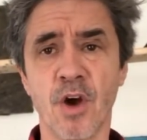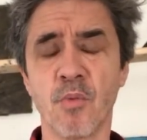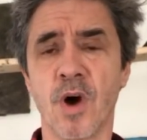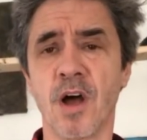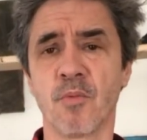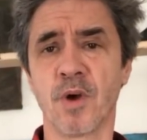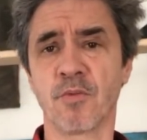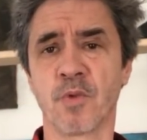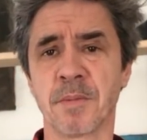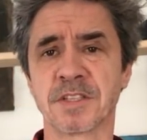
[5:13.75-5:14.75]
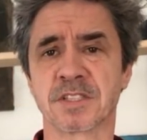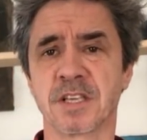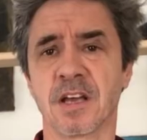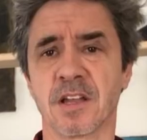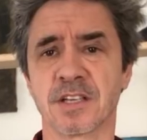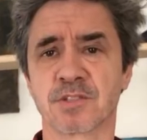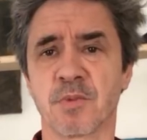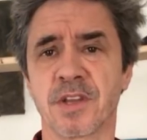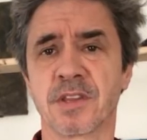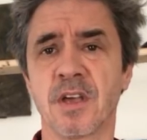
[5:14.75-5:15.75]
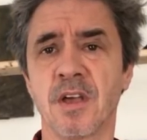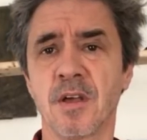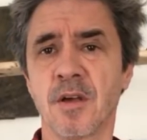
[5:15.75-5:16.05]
know what women's deal is with